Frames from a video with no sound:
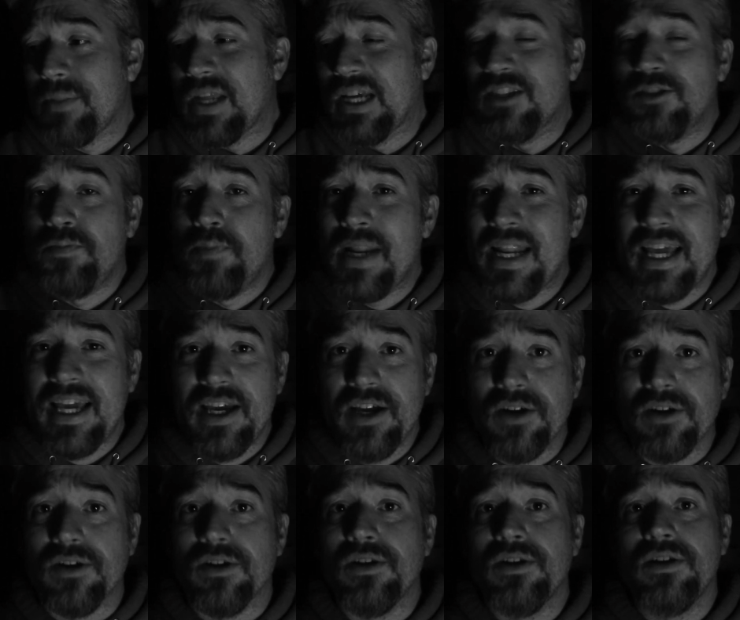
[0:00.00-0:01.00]
It's been a
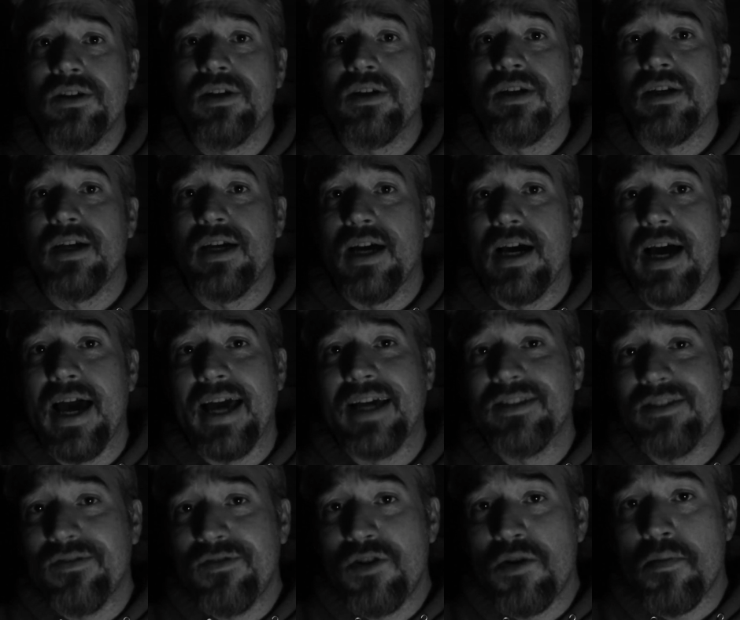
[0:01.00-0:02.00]
year uh,
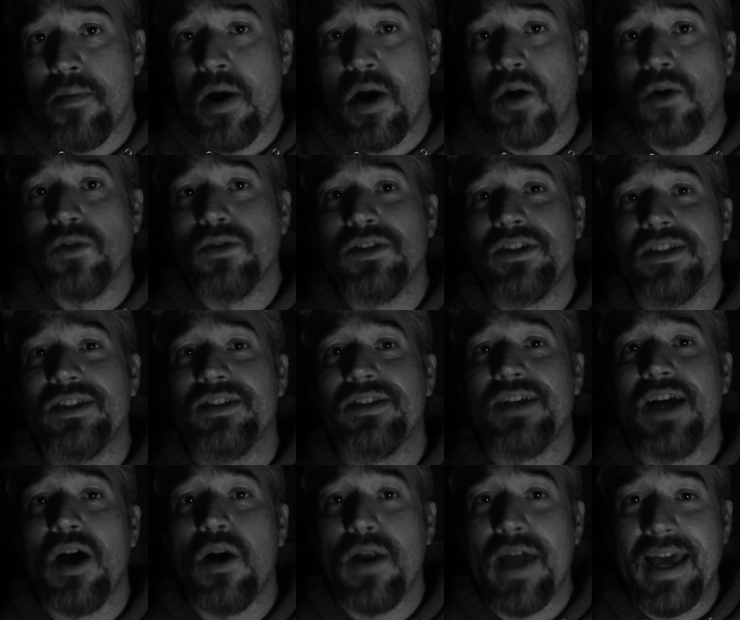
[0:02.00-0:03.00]
as of tomorrow since
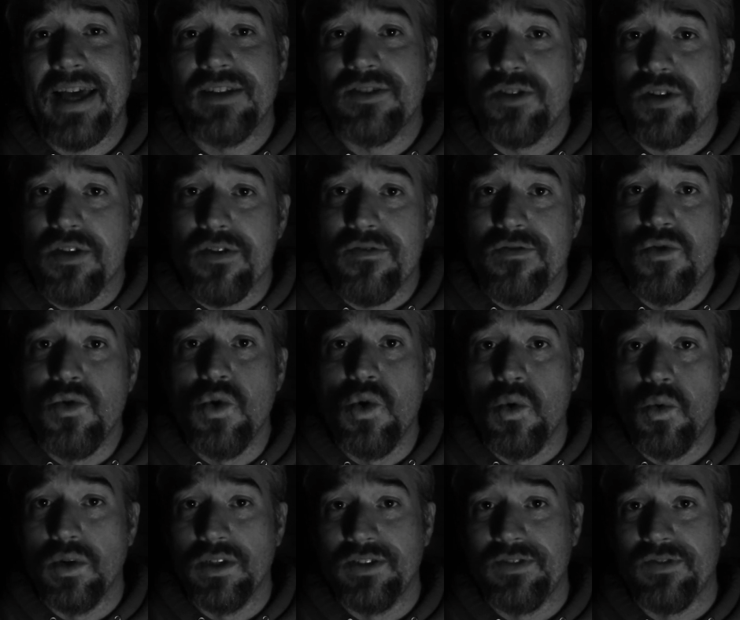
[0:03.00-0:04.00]
How to Answer the
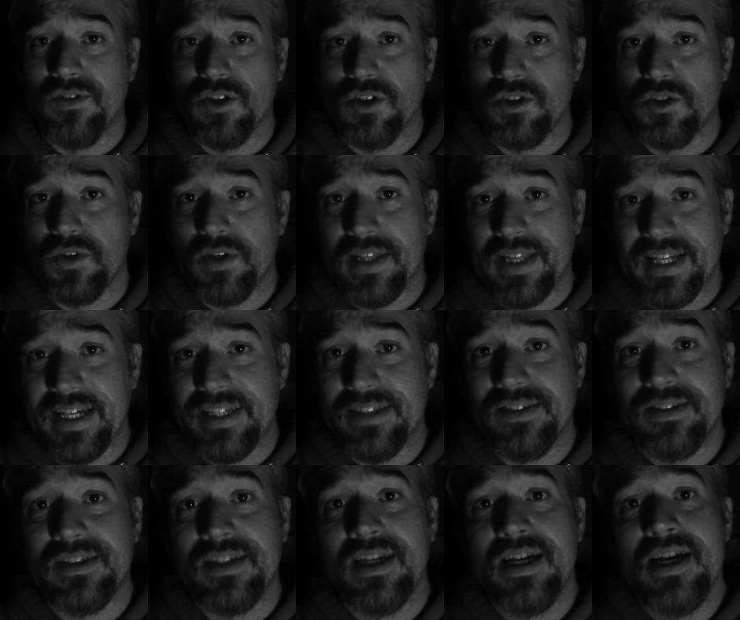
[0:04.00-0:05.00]
Fool was first
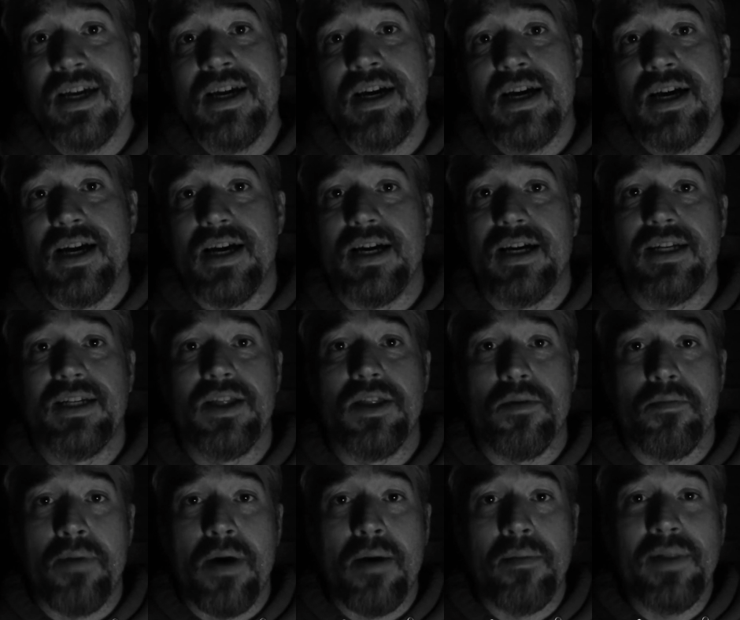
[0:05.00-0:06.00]
released uh, to
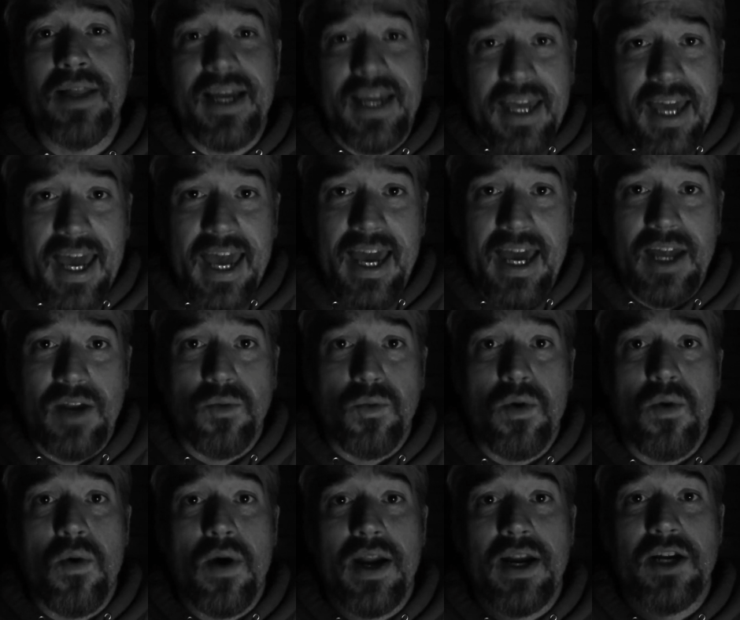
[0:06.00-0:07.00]
the public, and
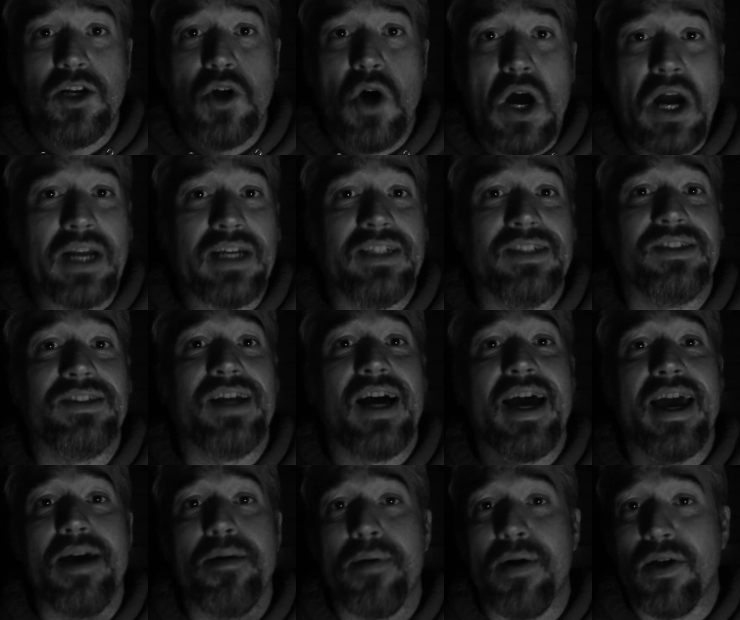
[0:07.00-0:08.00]
we want to talk to
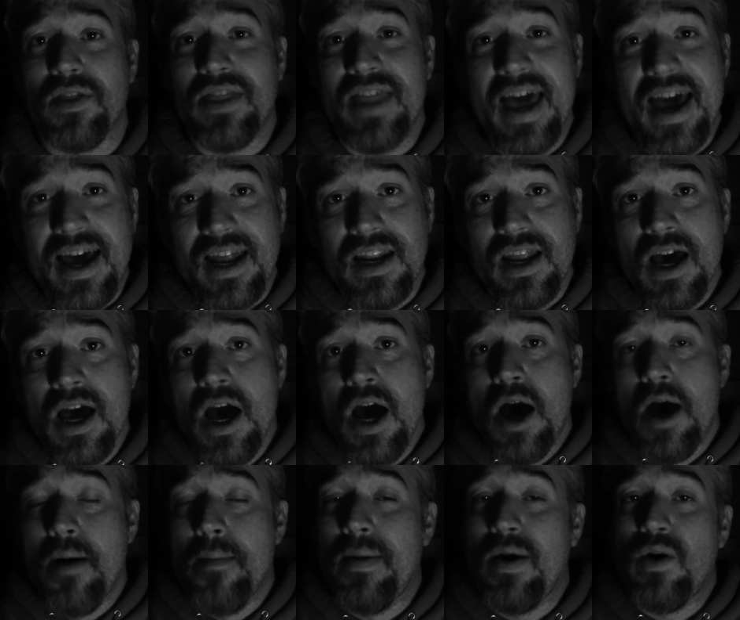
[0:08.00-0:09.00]
Sye about that,
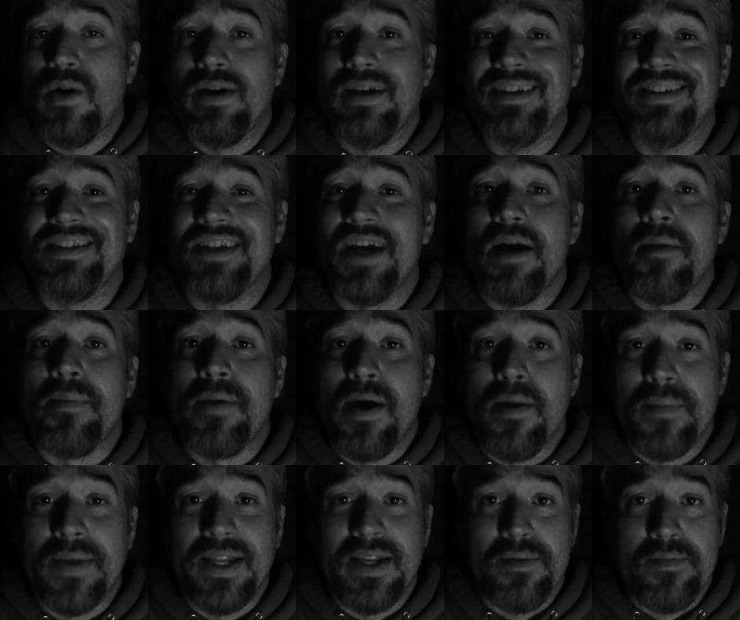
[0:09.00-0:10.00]
about his
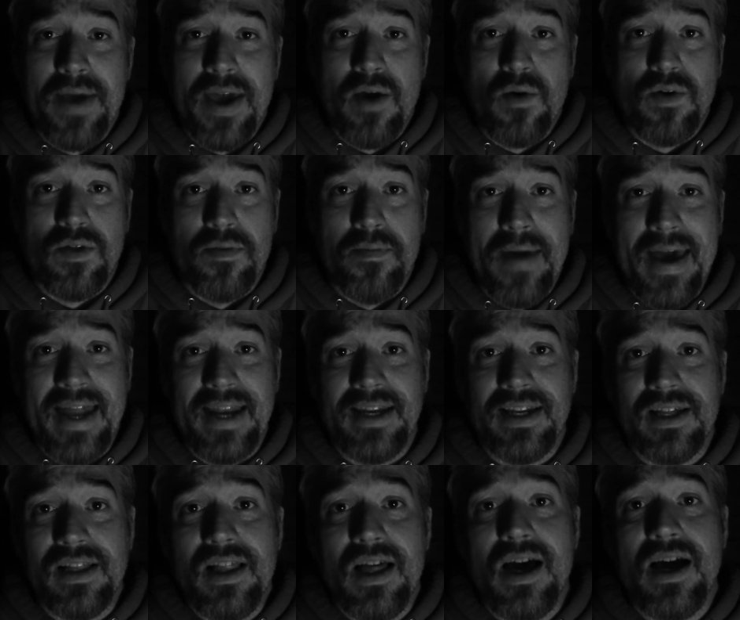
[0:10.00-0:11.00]
upcoming debate with Matt
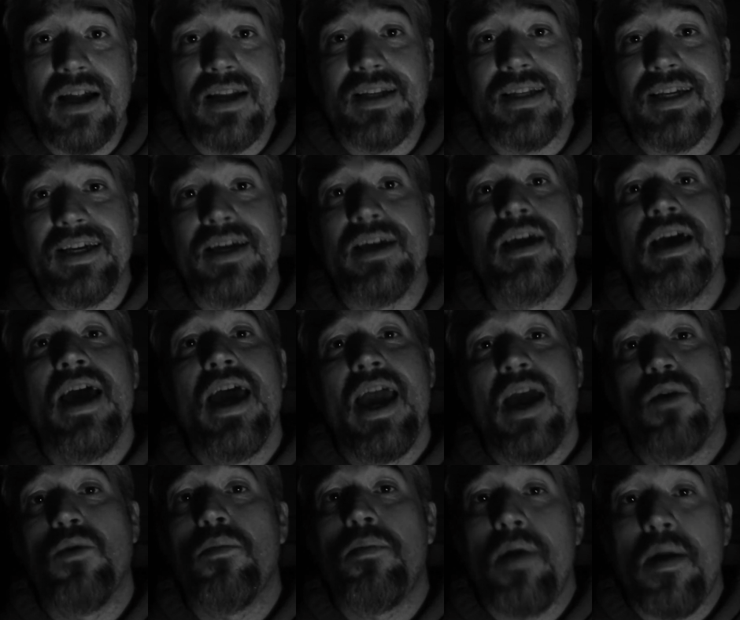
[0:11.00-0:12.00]
Dillahunty,
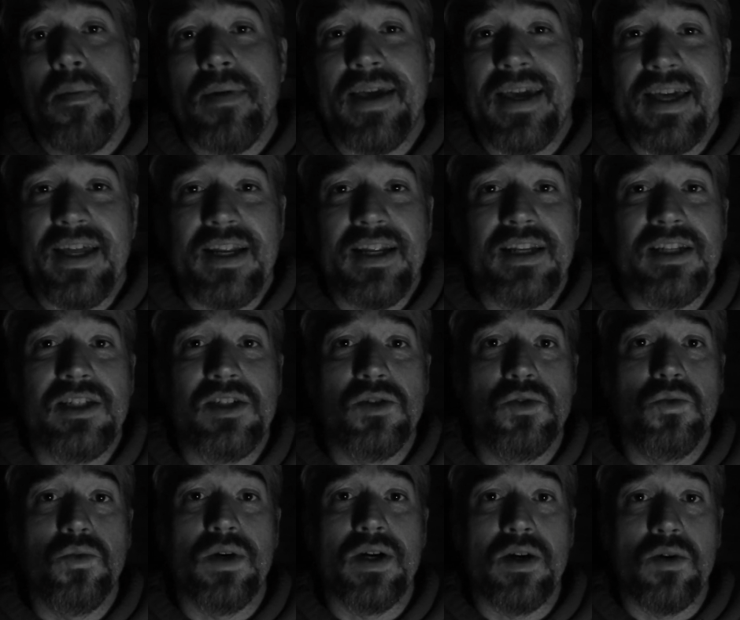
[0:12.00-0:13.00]
and we'll probably get
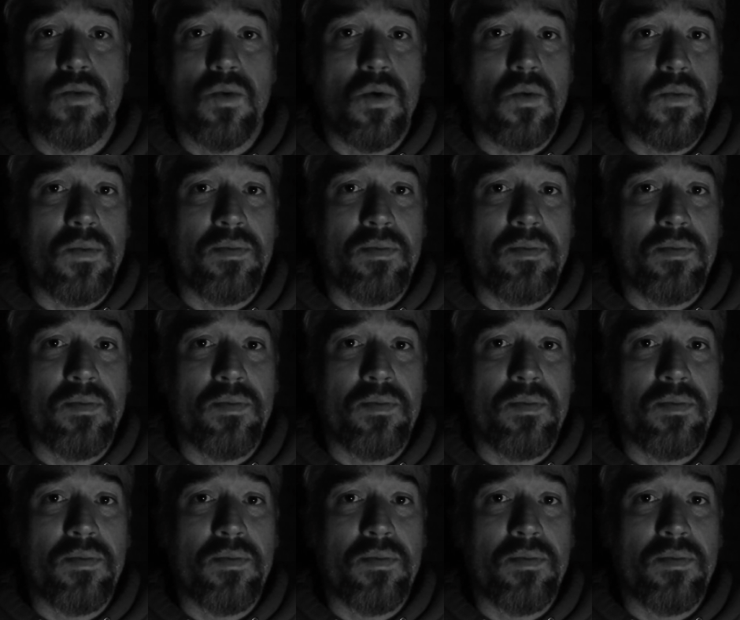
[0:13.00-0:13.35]
into uh, what we